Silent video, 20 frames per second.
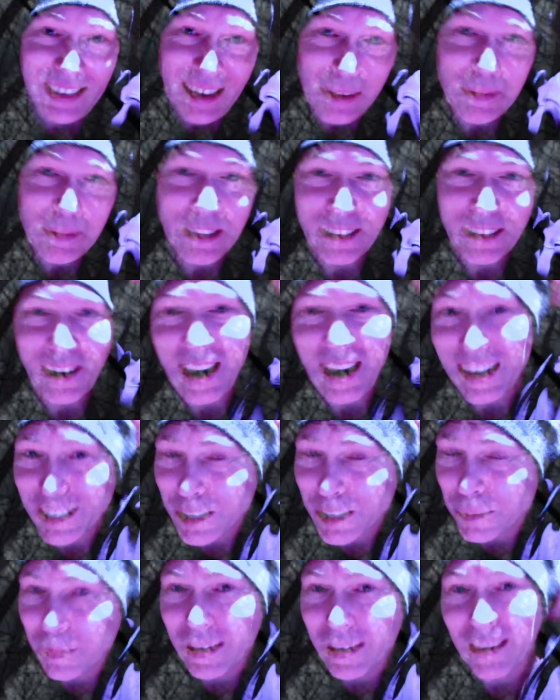I mean, there has
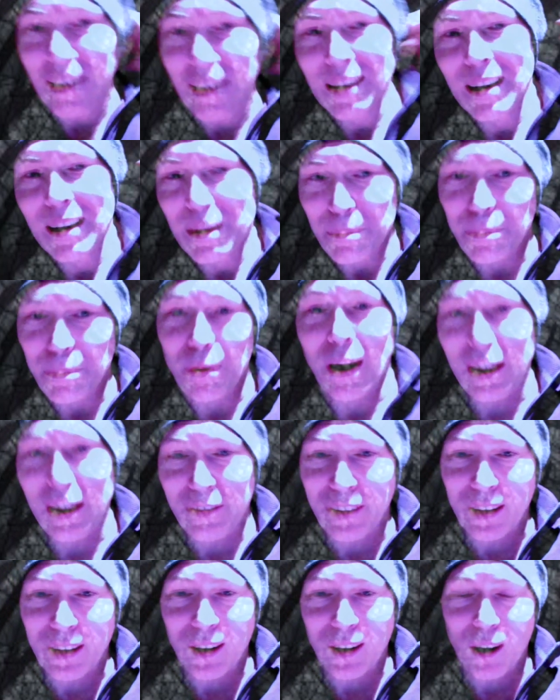to be
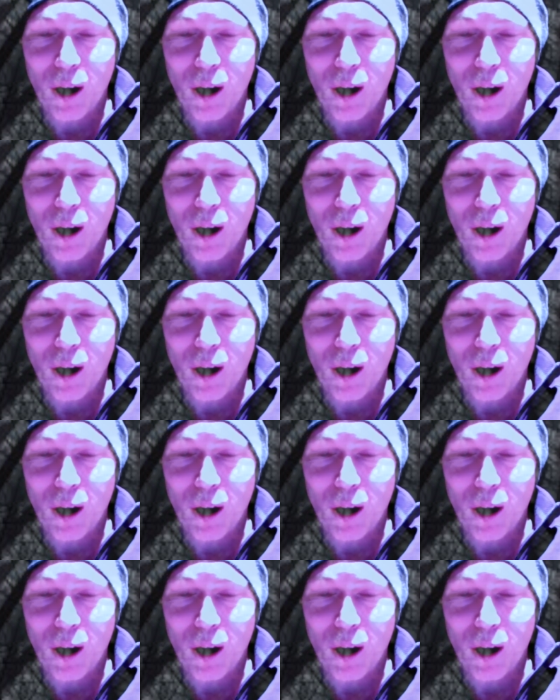private